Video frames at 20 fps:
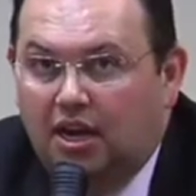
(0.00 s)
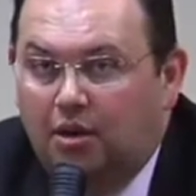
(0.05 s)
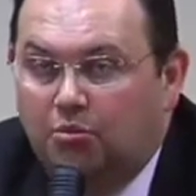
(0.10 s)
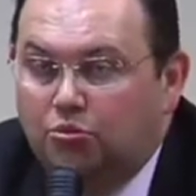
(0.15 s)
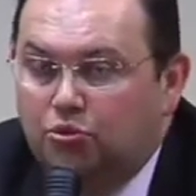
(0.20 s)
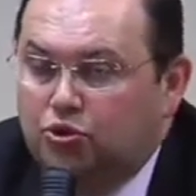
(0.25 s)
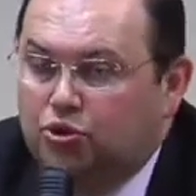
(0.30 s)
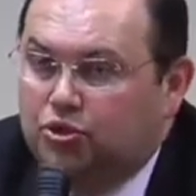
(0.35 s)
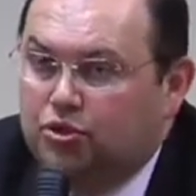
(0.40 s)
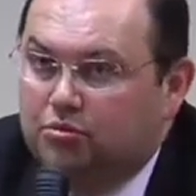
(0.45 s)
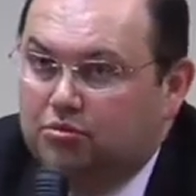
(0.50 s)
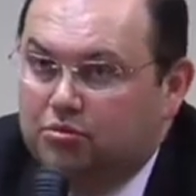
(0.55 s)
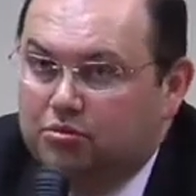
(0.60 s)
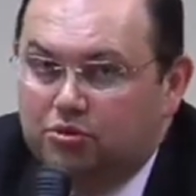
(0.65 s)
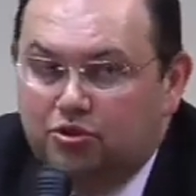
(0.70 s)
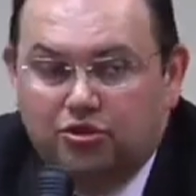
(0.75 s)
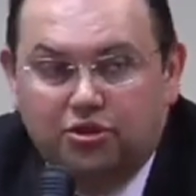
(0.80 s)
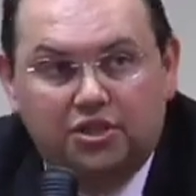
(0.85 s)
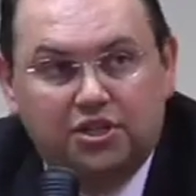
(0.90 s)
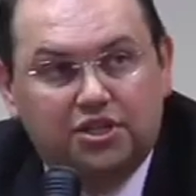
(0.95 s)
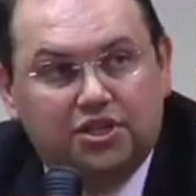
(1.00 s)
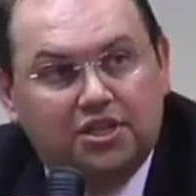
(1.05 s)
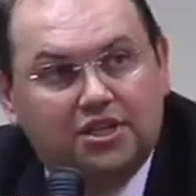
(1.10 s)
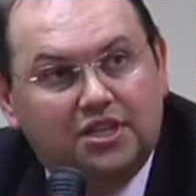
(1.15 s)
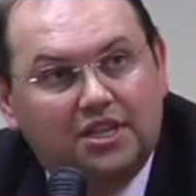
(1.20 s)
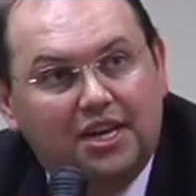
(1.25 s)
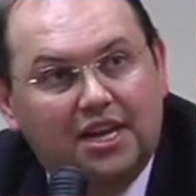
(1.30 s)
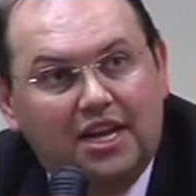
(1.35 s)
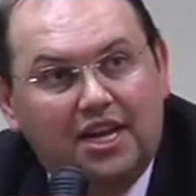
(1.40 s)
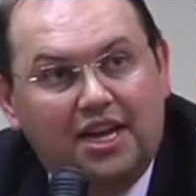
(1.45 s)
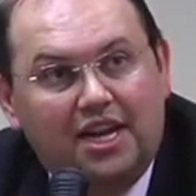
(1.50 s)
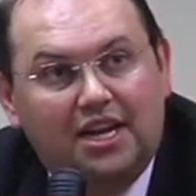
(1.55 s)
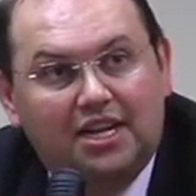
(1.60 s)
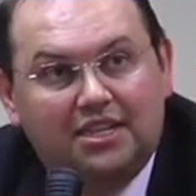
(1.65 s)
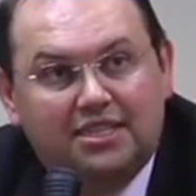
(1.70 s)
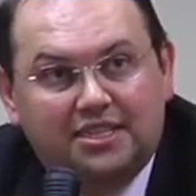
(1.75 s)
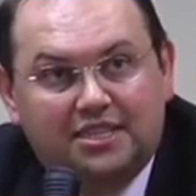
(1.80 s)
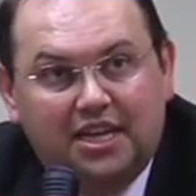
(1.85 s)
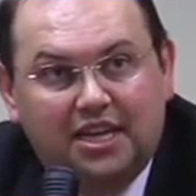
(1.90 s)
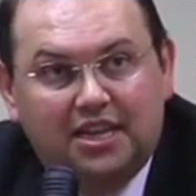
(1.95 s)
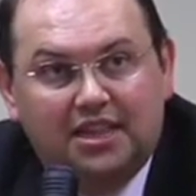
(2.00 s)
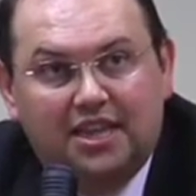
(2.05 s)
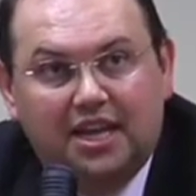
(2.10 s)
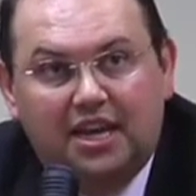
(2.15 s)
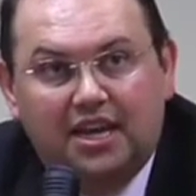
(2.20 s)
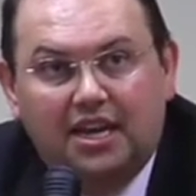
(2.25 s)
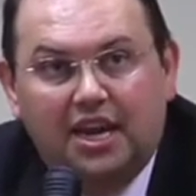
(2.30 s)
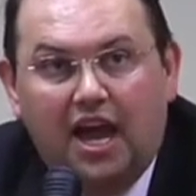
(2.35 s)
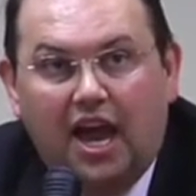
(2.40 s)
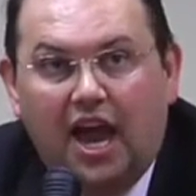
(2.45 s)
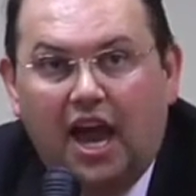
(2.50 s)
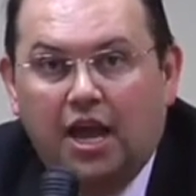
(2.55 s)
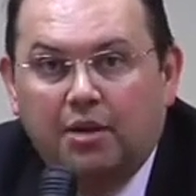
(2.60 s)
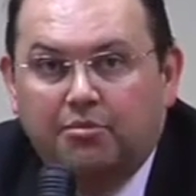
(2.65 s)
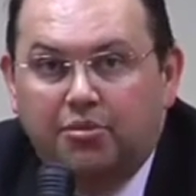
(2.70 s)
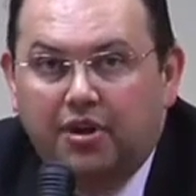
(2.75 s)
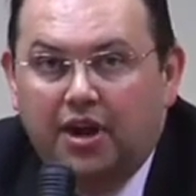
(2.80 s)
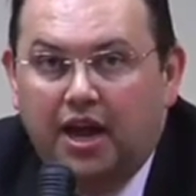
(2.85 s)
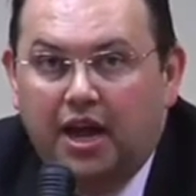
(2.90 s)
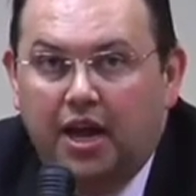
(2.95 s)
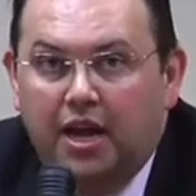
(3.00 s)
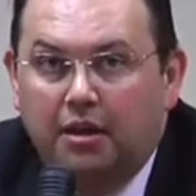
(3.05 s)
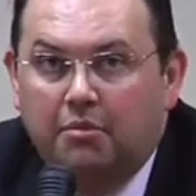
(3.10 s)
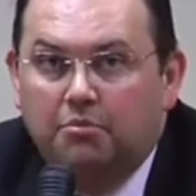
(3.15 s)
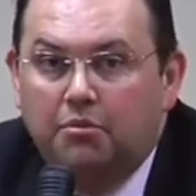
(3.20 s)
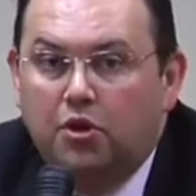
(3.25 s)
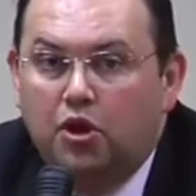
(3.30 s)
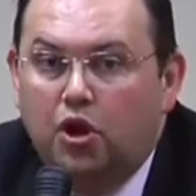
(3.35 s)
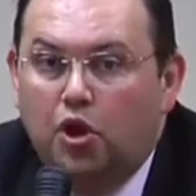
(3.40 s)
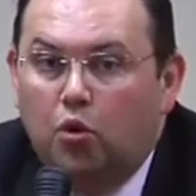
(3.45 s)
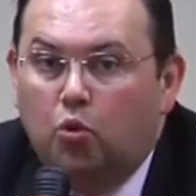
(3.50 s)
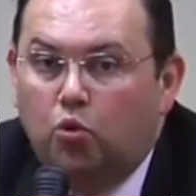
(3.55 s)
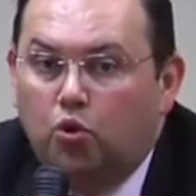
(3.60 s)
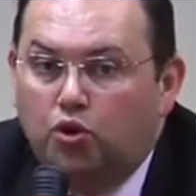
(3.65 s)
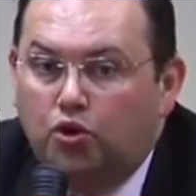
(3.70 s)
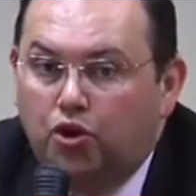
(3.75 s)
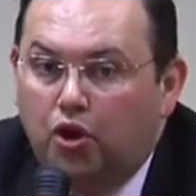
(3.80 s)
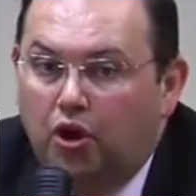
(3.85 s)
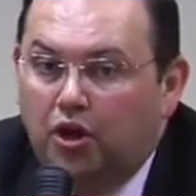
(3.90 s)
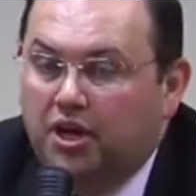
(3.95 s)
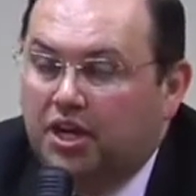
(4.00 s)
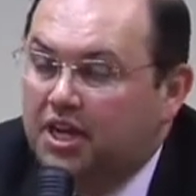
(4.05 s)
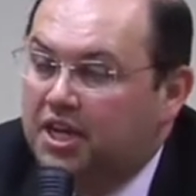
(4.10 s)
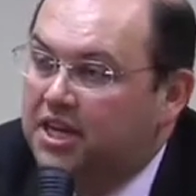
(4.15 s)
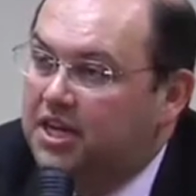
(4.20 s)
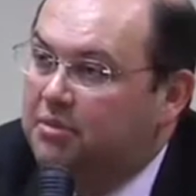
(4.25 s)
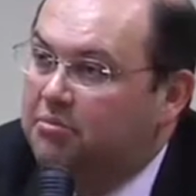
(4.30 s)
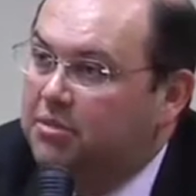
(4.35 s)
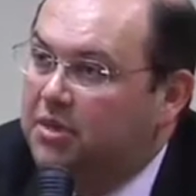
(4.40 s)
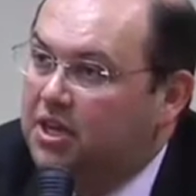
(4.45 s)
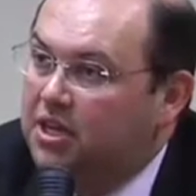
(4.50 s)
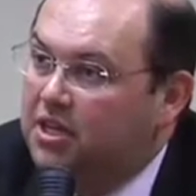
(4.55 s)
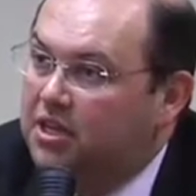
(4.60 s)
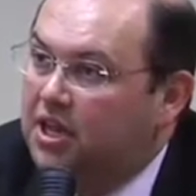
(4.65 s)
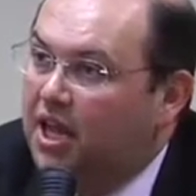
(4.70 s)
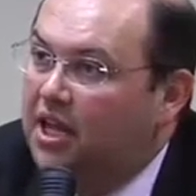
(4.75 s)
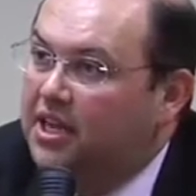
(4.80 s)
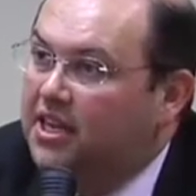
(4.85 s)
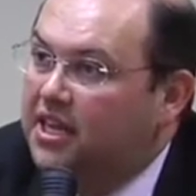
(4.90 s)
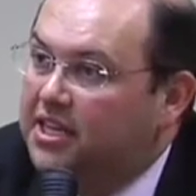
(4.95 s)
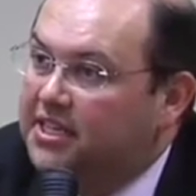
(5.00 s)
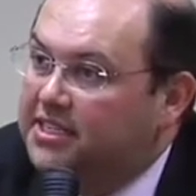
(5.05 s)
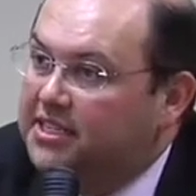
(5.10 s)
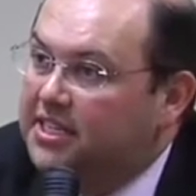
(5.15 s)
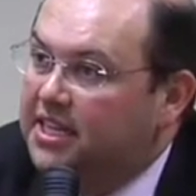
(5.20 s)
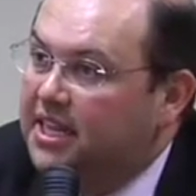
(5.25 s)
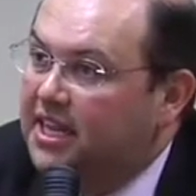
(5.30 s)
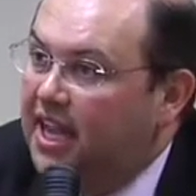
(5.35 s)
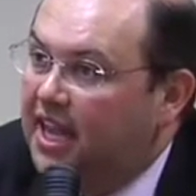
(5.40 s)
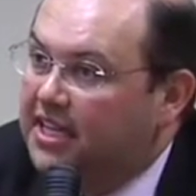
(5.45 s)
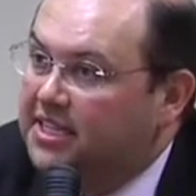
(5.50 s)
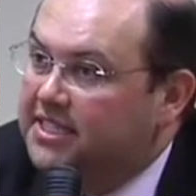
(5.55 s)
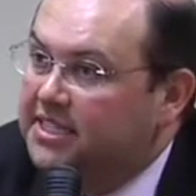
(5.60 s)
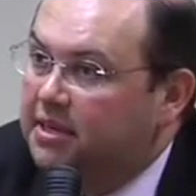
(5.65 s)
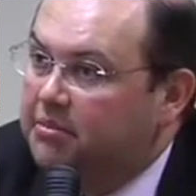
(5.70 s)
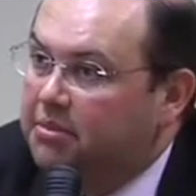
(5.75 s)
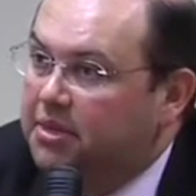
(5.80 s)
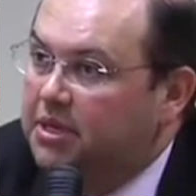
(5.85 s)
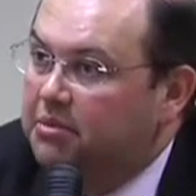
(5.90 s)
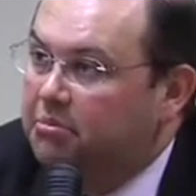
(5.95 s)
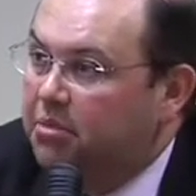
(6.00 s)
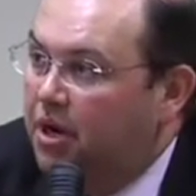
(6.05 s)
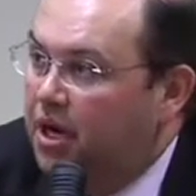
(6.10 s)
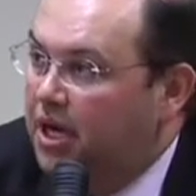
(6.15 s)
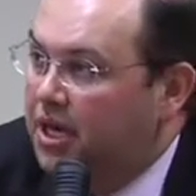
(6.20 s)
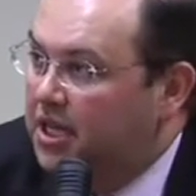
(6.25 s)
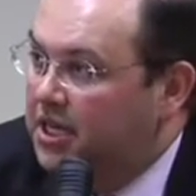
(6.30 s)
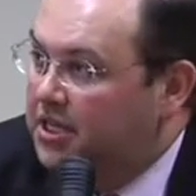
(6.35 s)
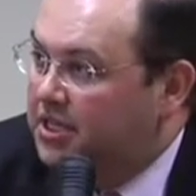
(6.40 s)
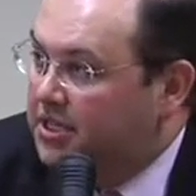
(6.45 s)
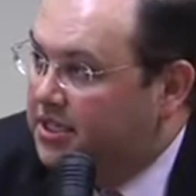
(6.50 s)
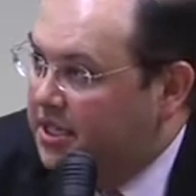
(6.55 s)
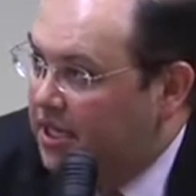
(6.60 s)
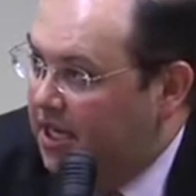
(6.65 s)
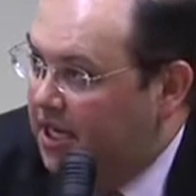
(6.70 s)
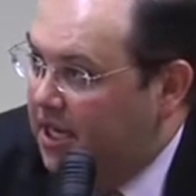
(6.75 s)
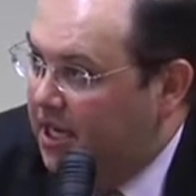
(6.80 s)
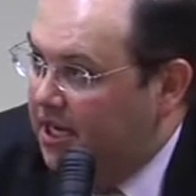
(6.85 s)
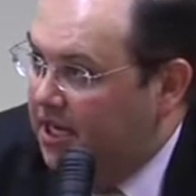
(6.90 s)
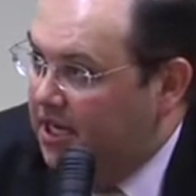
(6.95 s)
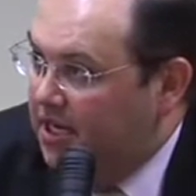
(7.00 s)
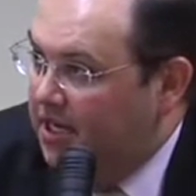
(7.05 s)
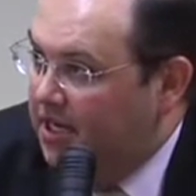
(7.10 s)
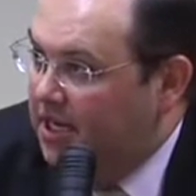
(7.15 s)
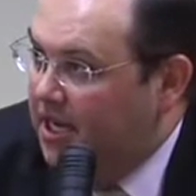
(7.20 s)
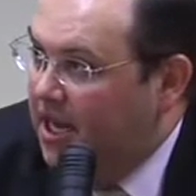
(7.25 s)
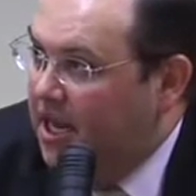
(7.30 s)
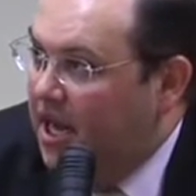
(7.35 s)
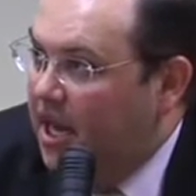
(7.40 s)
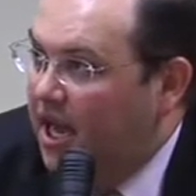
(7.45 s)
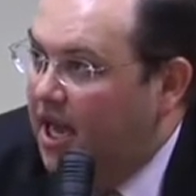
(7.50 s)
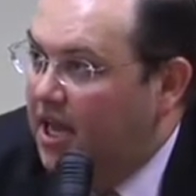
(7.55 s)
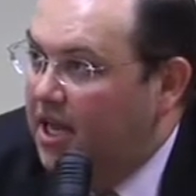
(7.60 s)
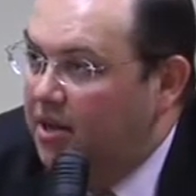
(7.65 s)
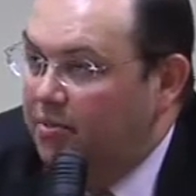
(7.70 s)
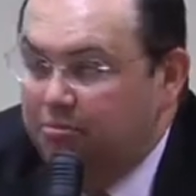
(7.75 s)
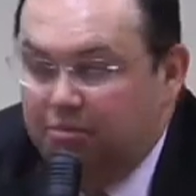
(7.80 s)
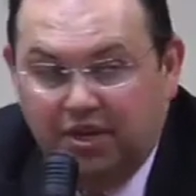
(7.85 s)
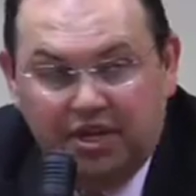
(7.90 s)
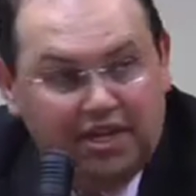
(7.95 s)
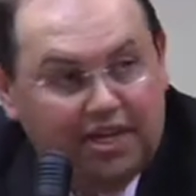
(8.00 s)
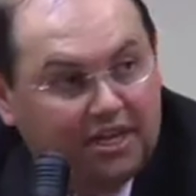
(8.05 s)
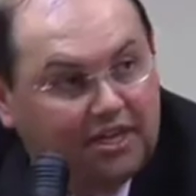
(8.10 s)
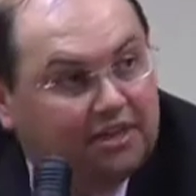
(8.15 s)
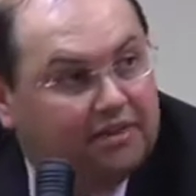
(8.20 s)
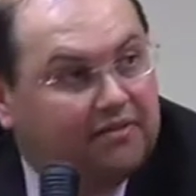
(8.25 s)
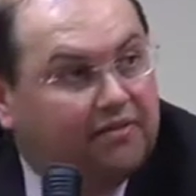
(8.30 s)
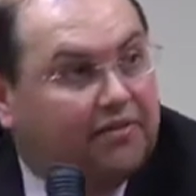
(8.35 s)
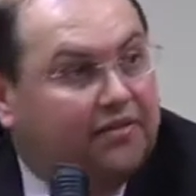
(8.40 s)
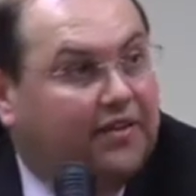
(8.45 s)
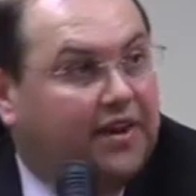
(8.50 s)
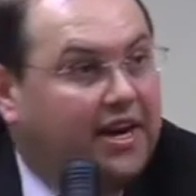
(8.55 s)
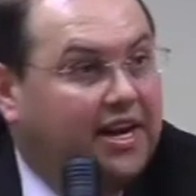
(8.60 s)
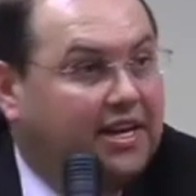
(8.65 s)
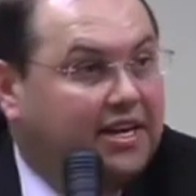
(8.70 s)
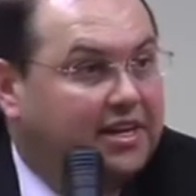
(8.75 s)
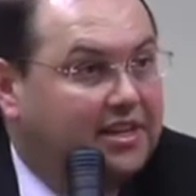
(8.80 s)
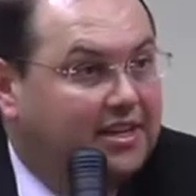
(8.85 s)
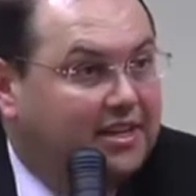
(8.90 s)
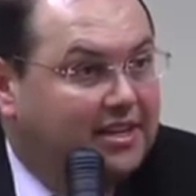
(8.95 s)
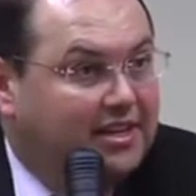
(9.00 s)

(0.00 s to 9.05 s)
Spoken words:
Muslim tradition, it is said that Abraham would not eat a meal unless he had somebody by his side, be it friend,